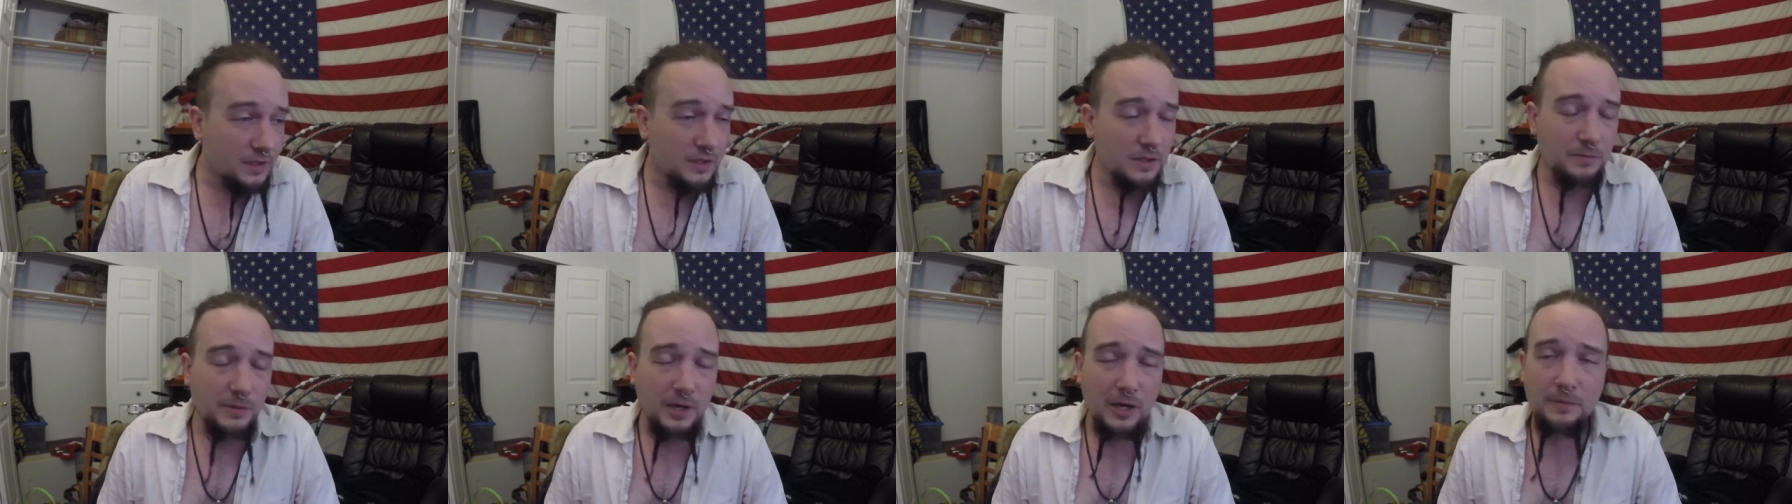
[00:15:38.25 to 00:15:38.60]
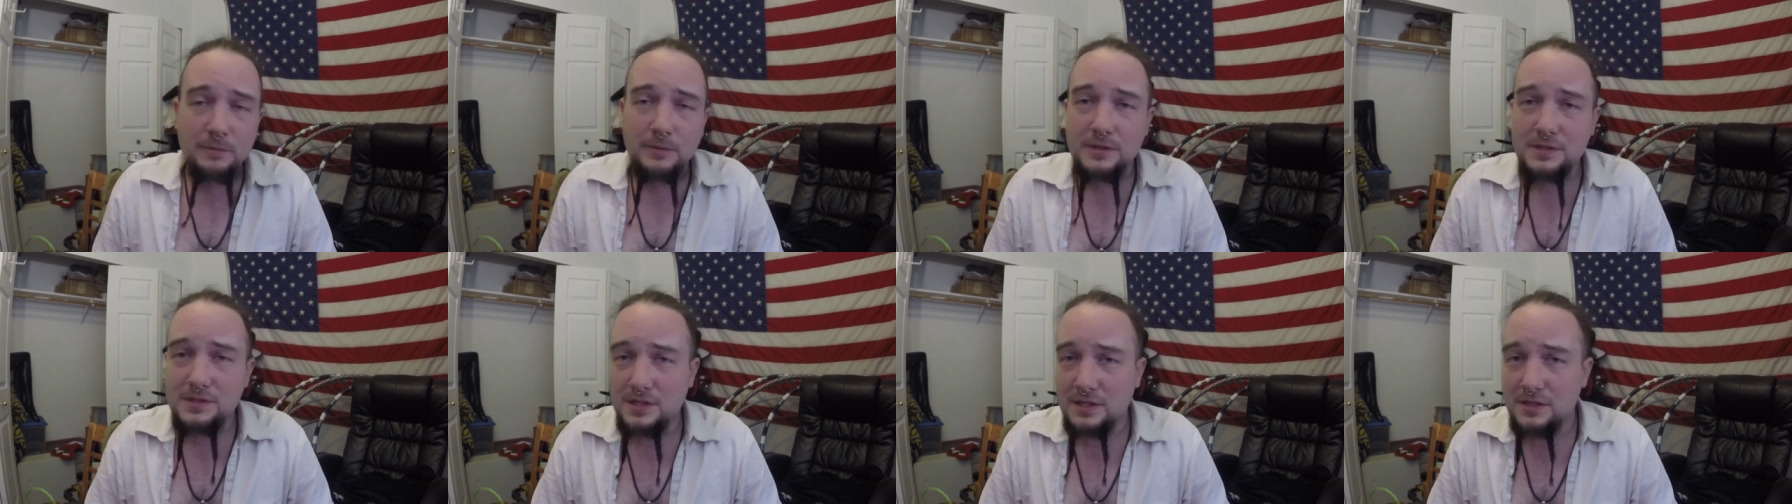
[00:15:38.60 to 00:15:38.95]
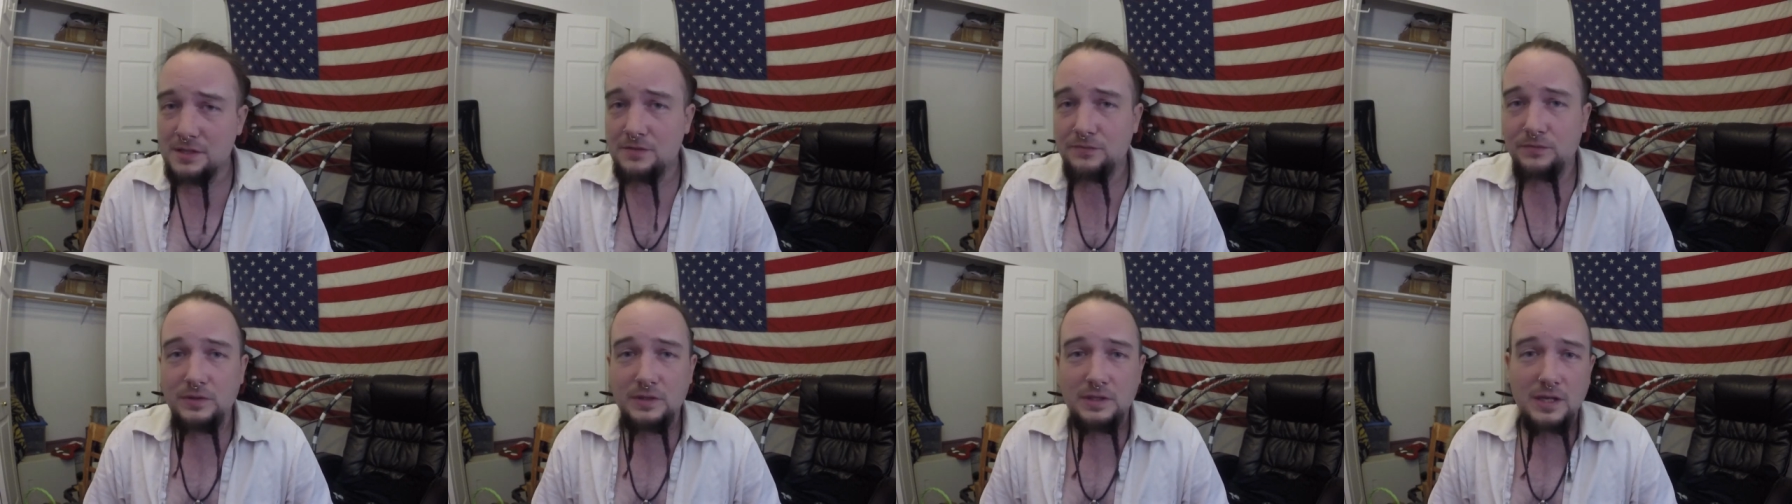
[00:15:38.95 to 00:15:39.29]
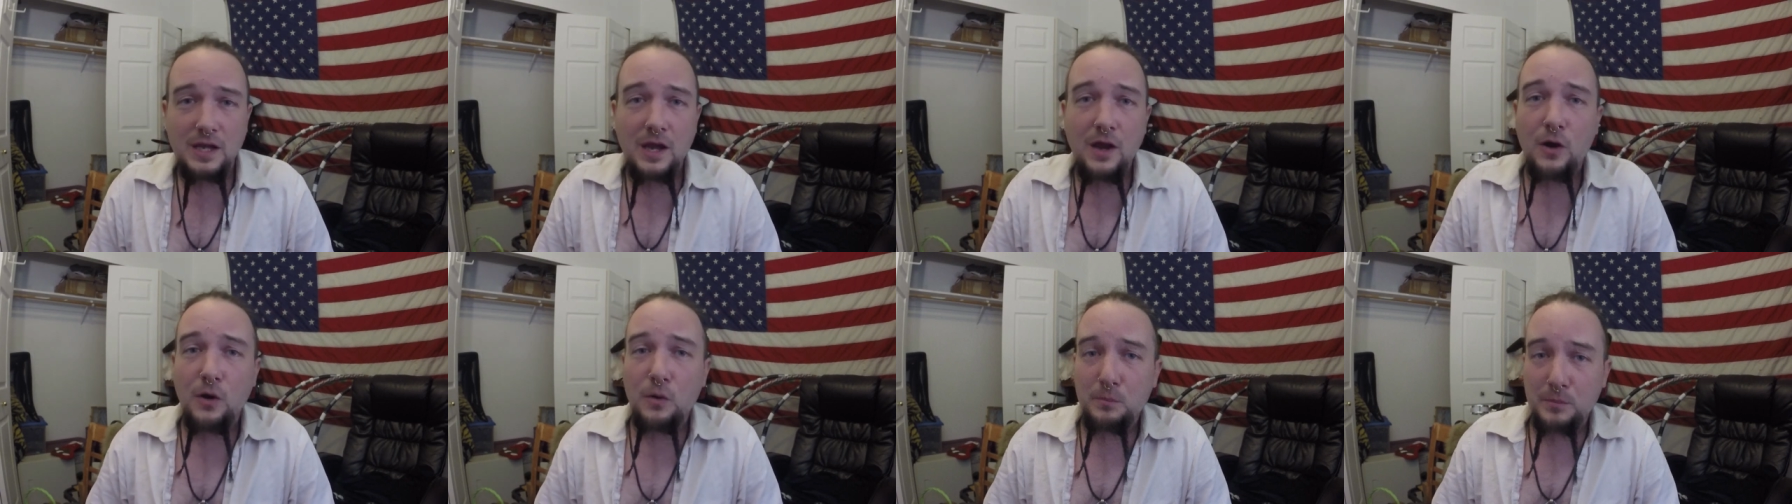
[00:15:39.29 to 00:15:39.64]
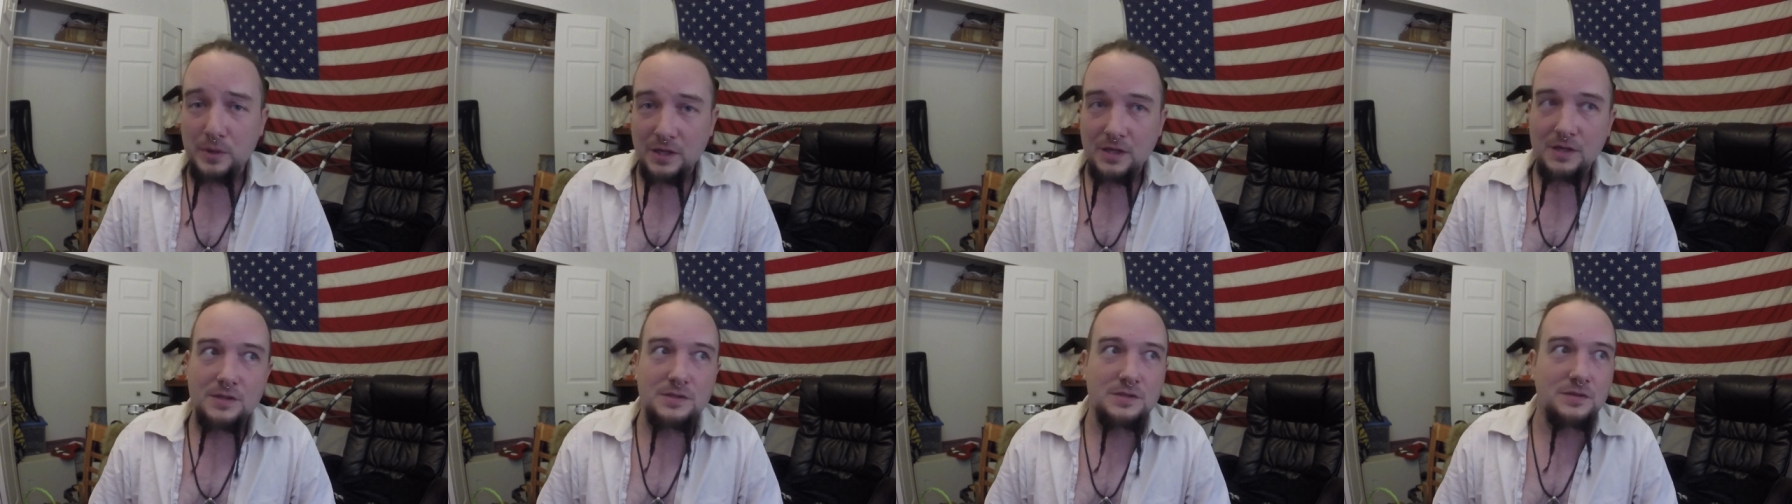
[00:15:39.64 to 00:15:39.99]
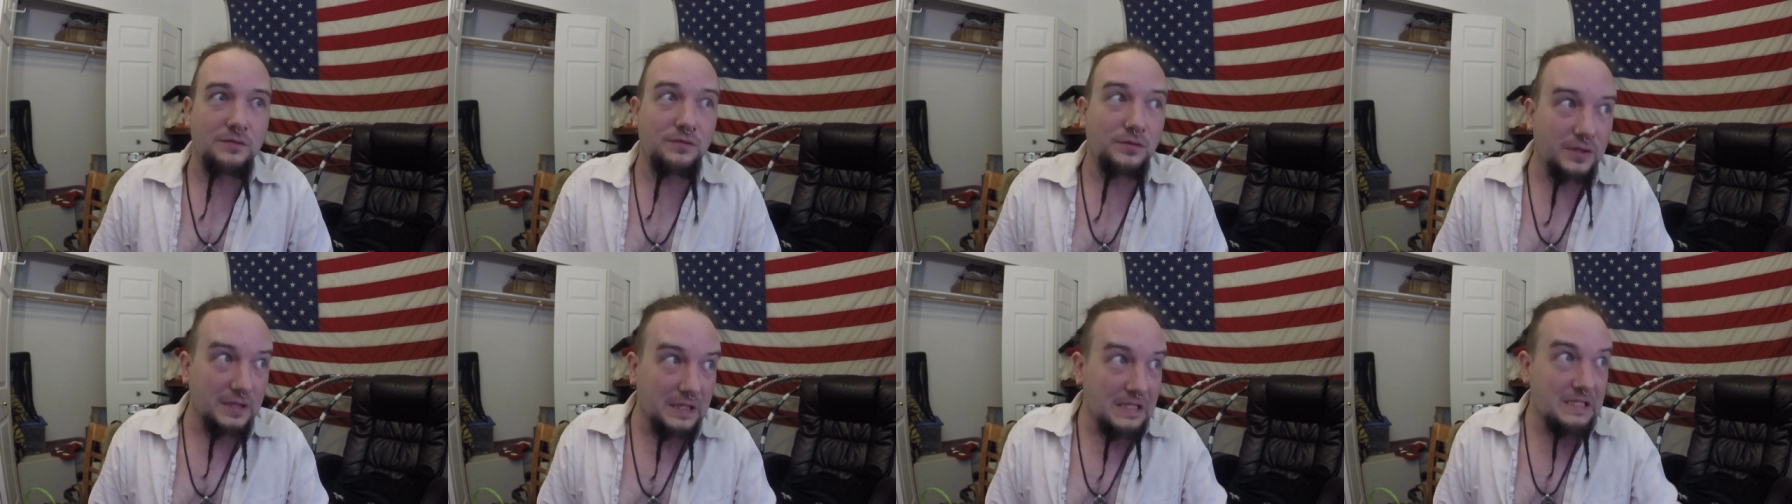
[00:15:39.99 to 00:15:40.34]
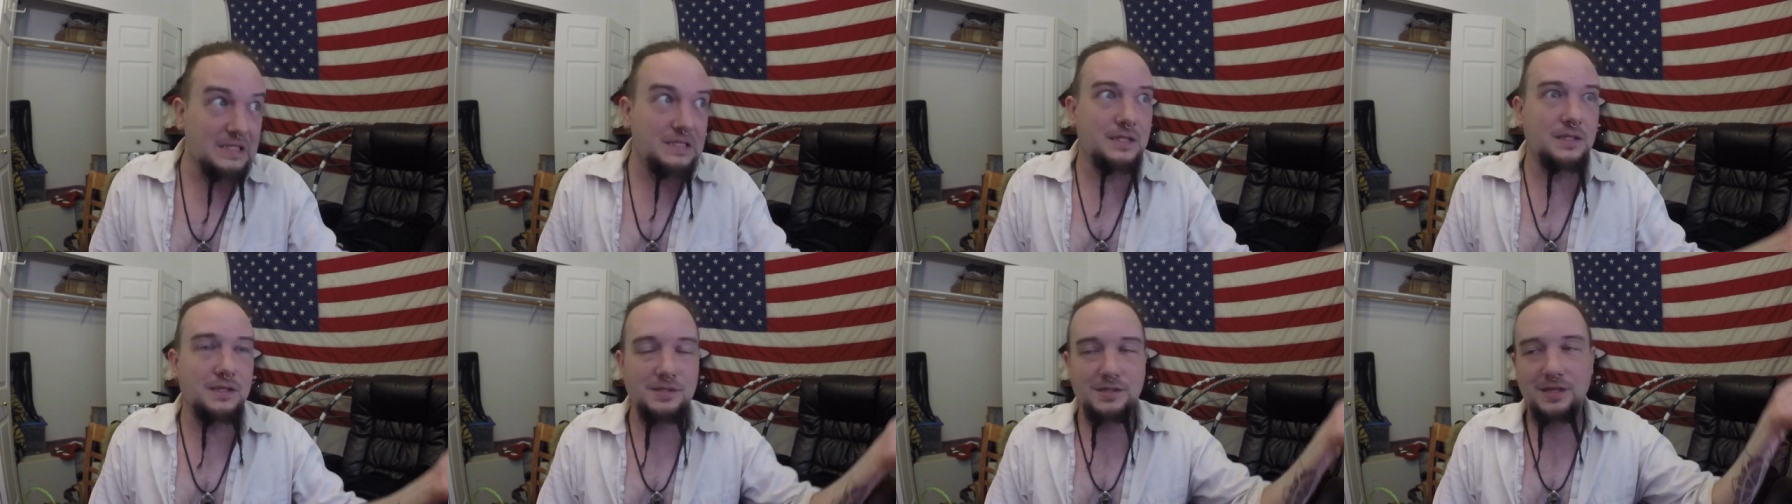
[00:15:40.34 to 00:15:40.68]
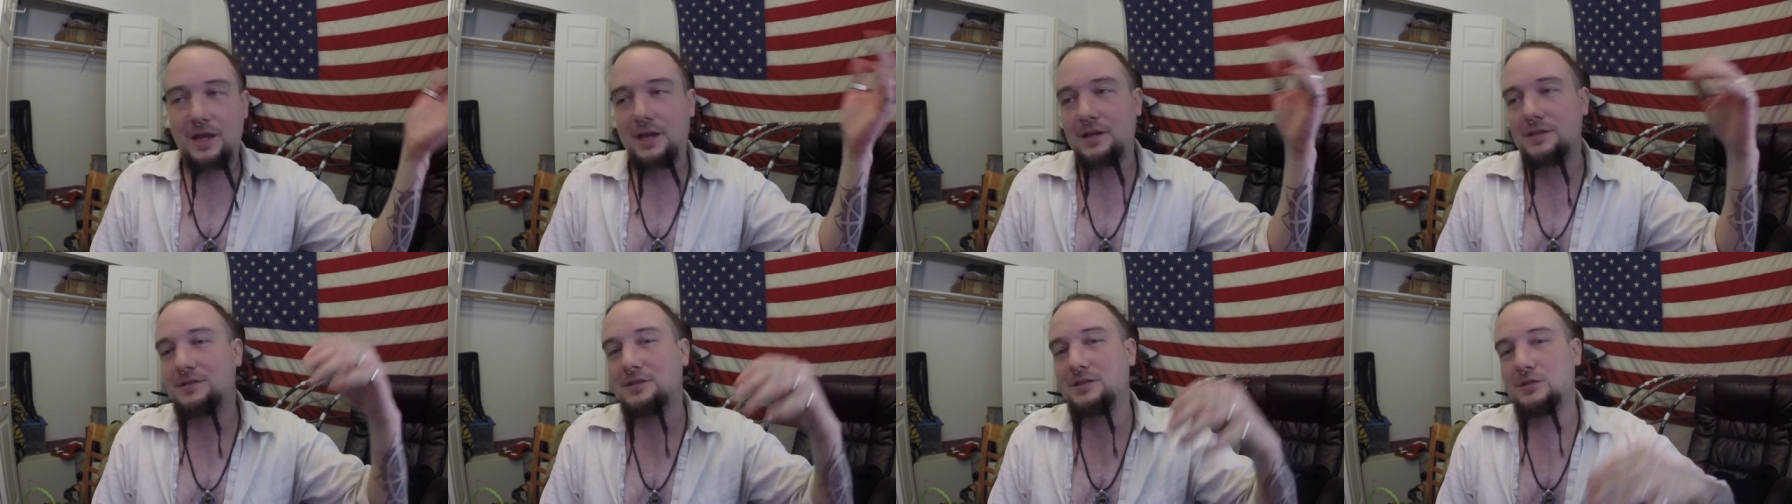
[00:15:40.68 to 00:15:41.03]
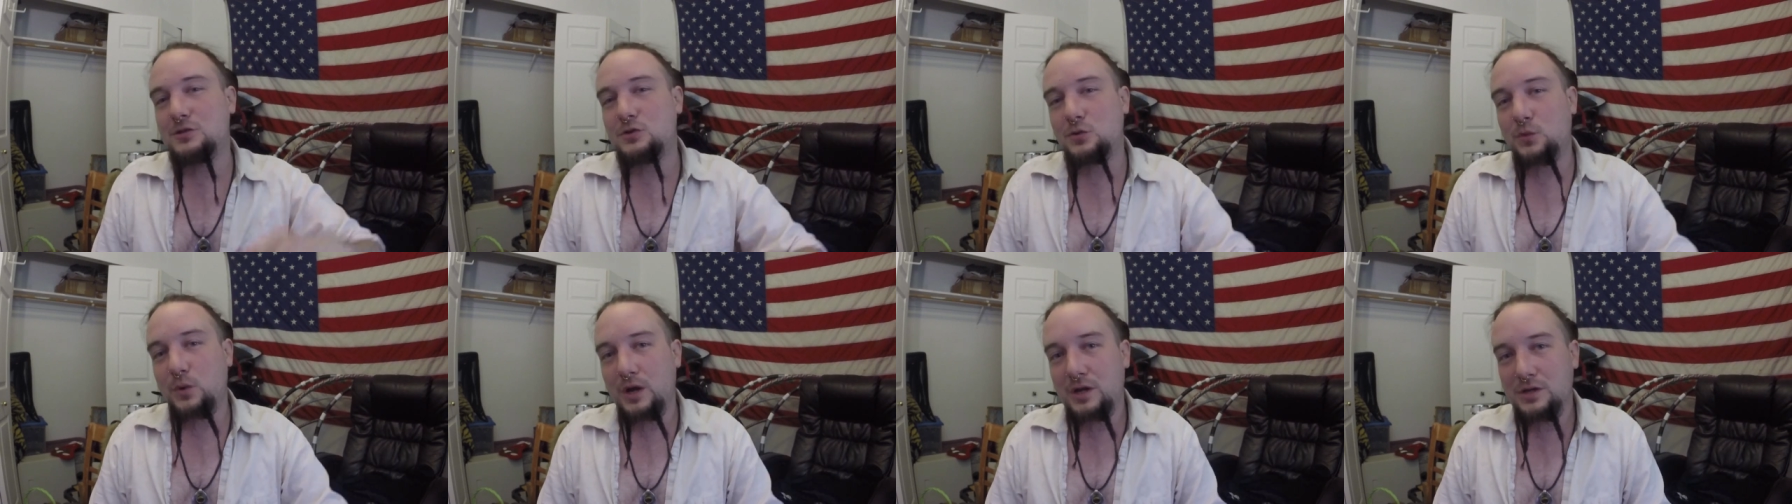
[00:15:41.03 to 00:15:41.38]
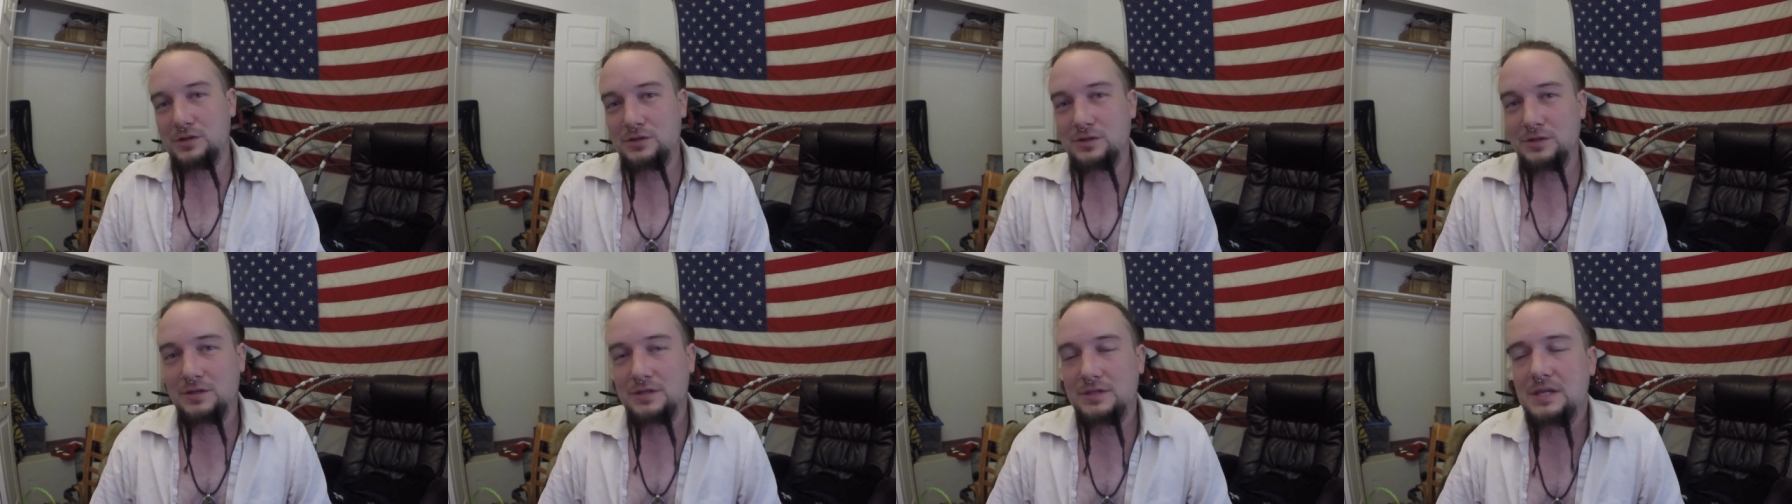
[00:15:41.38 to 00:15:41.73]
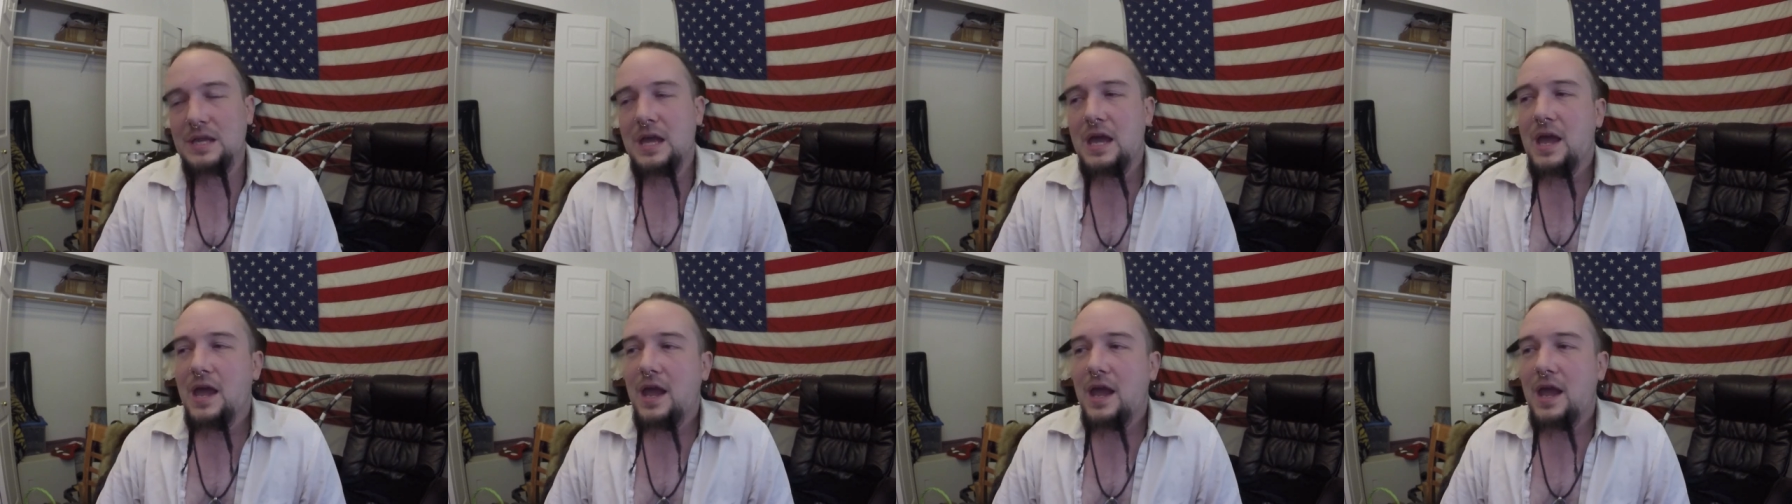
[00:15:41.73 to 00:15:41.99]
the Bible extensively now because of these exact situations.